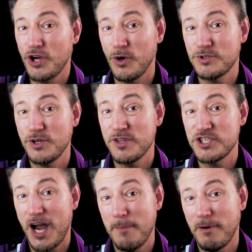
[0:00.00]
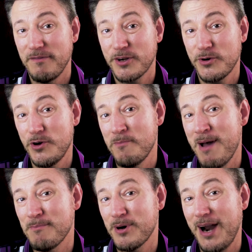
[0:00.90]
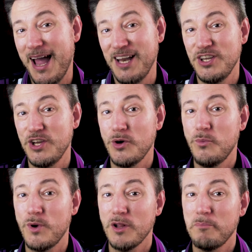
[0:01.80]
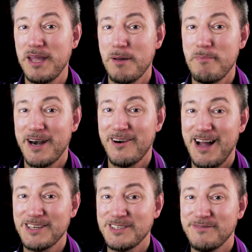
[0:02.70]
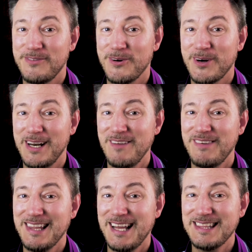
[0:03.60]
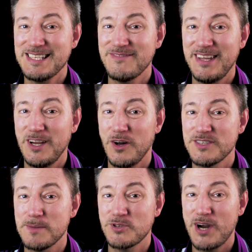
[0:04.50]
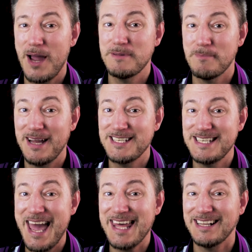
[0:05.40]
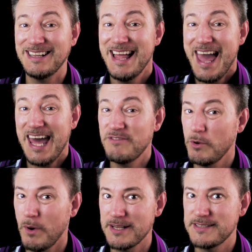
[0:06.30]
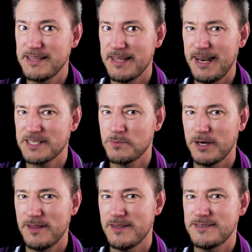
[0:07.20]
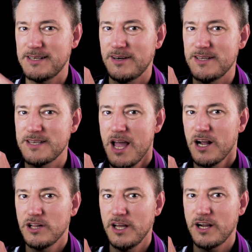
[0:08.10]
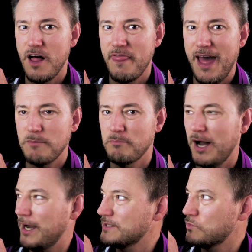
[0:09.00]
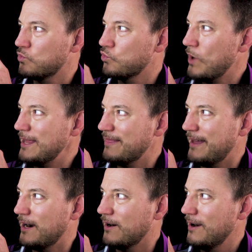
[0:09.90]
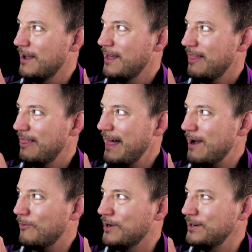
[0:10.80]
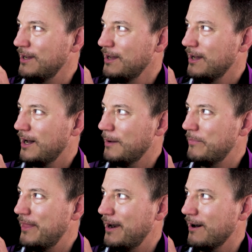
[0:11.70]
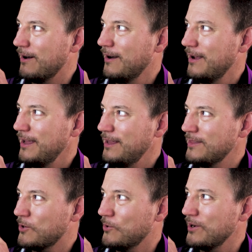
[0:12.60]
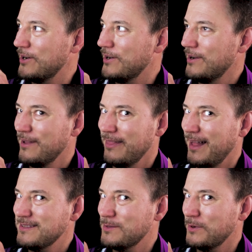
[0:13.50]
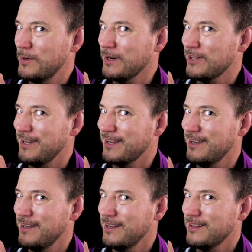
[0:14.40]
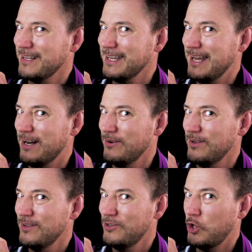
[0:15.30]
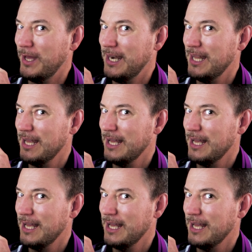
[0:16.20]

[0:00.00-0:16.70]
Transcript: Don't do the job of the crew member, and you will be a better actor for it. If you like this video, subscribe to my channel, and if you want to see the next one in this series, click on that box right there, that one up there in the corner. That's the one you want to click. Click it now. Do it.